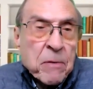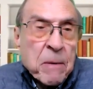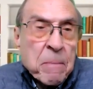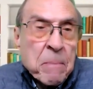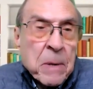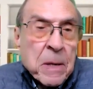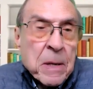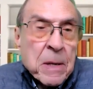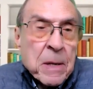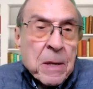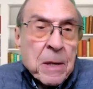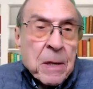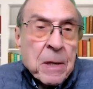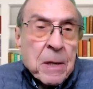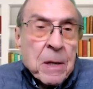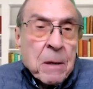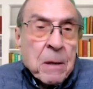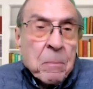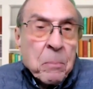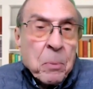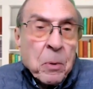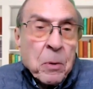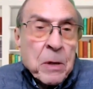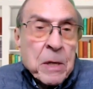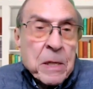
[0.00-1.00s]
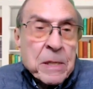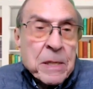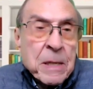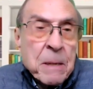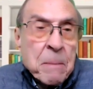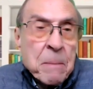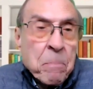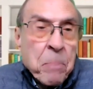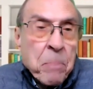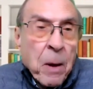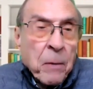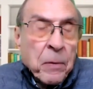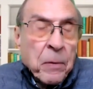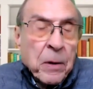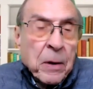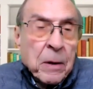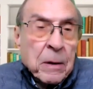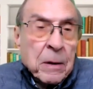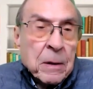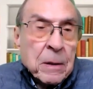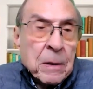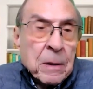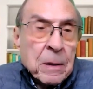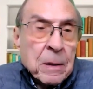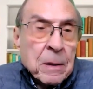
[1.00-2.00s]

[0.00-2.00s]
him, but he's in bother.